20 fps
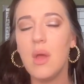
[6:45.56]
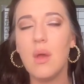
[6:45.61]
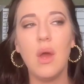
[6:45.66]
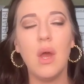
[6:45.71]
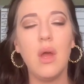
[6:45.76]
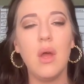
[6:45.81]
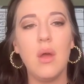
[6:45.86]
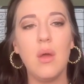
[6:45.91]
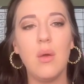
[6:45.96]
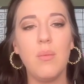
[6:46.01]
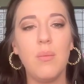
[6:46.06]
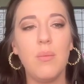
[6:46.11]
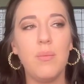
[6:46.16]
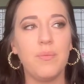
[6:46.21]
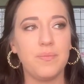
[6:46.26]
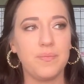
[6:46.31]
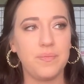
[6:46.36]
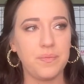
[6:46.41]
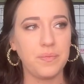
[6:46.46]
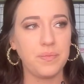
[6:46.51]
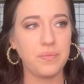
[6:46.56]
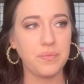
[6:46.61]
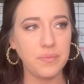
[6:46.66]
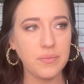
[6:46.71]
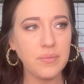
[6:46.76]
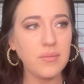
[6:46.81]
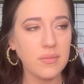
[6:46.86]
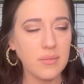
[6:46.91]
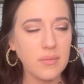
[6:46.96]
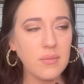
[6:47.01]

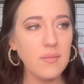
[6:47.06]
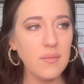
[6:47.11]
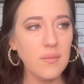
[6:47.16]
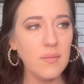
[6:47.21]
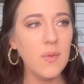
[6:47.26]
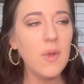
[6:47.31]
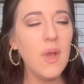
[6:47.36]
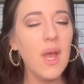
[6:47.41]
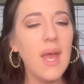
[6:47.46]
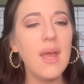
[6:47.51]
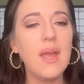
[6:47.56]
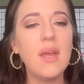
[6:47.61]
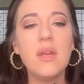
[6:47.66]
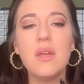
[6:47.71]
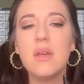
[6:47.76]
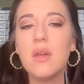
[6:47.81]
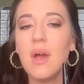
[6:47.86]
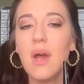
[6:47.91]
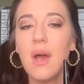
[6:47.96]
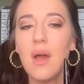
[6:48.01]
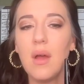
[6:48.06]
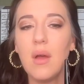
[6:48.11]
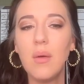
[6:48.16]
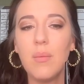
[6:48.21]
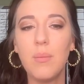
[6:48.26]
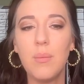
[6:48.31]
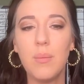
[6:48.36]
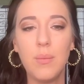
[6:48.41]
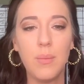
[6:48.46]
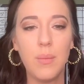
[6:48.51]
okay. I
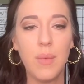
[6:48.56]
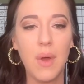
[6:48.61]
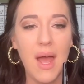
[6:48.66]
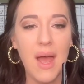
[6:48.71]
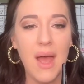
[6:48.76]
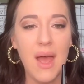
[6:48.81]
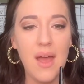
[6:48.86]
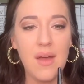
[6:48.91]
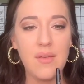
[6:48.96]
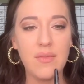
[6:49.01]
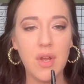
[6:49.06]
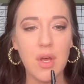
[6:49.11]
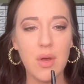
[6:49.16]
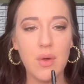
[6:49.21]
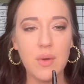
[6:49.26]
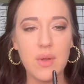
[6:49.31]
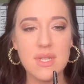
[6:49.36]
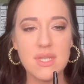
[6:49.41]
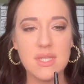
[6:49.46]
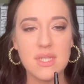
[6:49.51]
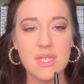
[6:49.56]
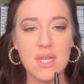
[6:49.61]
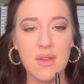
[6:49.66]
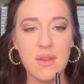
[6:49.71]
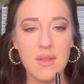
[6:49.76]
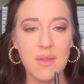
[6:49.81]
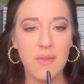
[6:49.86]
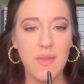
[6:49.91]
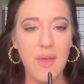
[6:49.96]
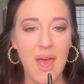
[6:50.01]
have noticed
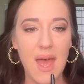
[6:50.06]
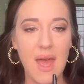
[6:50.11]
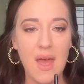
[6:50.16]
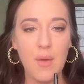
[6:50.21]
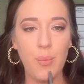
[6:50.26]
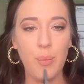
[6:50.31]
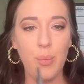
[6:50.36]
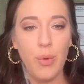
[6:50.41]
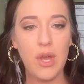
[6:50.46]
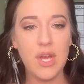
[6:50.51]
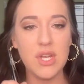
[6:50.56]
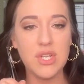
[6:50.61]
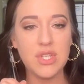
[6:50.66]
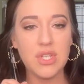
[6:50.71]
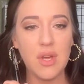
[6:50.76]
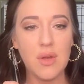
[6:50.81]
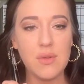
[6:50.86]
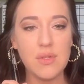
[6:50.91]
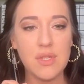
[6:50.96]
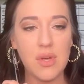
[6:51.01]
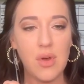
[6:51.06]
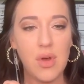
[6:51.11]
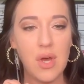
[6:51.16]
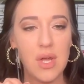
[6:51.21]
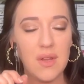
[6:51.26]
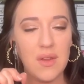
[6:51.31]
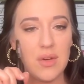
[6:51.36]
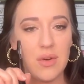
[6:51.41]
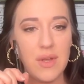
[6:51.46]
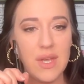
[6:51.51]
that blush goes on a
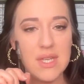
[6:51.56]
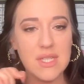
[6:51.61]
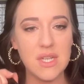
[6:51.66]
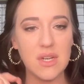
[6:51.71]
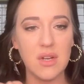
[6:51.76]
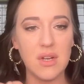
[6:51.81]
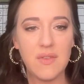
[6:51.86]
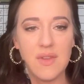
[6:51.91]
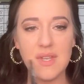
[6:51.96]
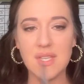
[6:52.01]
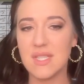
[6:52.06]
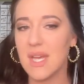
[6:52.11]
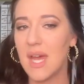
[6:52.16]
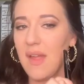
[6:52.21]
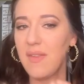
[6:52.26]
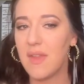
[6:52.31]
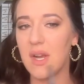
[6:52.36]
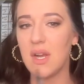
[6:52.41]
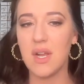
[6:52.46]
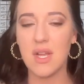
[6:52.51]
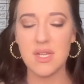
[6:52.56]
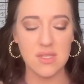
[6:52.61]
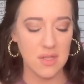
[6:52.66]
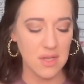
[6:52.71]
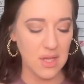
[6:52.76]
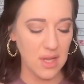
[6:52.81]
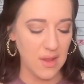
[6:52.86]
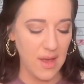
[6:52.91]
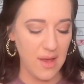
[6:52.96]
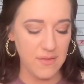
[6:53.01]
little easier on this side than it does on the
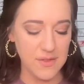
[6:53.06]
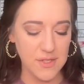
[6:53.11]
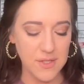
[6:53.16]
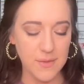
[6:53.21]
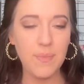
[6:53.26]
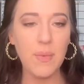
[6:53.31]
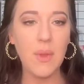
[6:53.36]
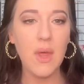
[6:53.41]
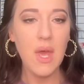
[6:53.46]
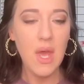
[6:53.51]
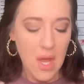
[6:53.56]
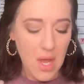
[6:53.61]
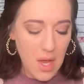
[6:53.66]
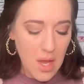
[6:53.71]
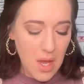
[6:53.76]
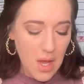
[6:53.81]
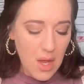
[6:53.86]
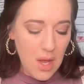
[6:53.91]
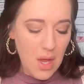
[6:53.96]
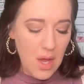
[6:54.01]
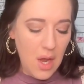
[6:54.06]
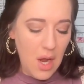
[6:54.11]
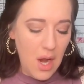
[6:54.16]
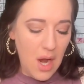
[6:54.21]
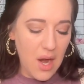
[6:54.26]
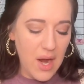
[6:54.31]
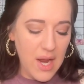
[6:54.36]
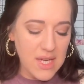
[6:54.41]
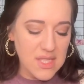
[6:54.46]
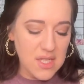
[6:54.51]
left. All
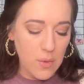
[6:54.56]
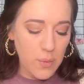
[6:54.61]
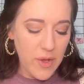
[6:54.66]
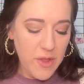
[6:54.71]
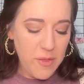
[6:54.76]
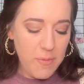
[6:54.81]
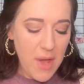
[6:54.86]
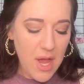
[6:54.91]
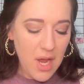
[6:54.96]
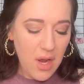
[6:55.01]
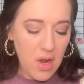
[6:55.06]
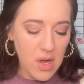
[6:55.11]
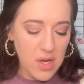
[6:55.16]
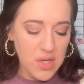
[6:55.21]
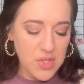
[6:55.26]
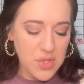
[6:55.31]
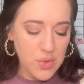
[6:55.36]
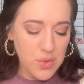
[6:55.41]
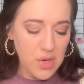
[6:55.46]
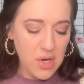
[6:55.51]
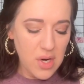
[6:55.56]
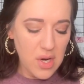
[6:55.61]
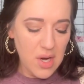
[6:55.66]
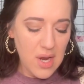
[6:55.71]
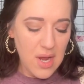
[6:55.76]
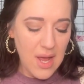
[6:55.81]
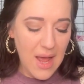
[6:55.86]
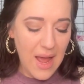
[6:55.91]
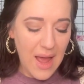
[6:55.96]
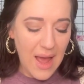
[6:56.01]
right. So with my contour,
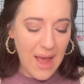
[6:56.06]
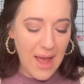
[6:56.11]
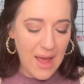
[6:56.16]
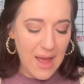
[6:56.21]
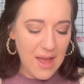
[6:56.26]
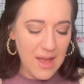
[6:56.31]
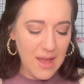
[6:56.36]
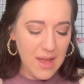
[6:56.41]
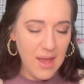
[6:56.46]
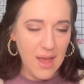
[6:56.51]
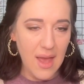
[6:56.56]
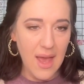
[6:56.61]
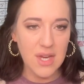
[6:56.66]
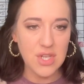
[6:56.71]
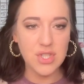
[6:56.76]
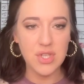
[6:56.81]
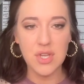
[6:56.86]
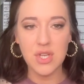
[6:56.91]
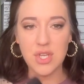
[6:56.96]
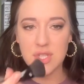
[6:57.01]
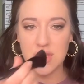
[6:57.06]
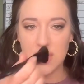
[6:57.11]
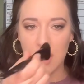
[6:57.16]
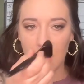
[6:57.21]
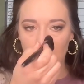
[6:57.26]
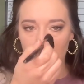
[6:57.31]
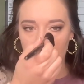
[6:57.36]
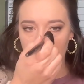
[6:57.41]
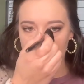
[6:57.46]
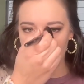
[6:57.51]
I actually just
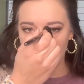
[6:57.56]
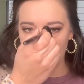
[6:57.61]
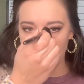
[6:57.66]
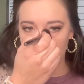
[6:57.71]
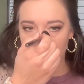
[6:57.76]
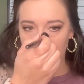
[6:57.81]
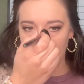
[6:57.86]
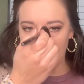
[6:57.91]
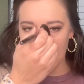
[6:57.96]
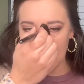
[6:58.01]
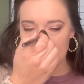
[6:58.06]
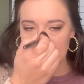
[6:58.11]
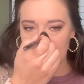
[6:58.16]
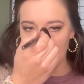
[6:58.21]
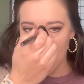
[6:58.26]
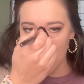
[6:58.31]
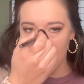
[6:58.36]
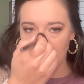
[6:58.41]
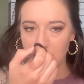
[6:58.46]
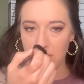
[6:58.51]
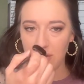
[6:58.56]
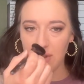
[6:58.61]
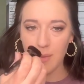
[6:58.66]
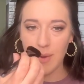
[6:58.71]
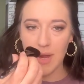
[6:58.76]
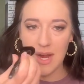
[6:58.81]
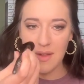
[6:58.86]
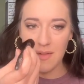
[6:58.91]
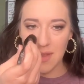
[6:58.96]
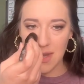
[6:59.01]
go on and place it
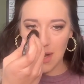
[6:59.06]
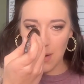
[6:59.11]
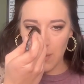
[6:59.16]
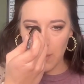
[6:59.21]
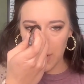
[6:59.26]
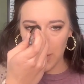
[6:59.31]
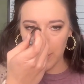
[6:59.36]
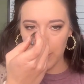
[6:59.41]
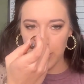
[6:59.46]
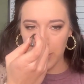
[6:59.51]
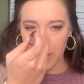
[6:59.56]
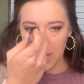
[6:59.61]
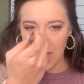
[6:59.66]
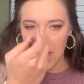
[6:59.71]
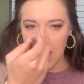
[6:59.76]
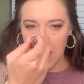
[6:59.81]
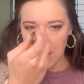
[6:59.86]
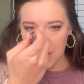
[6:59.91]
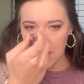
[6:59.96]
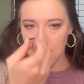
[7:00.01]
everywhere that I want to put it.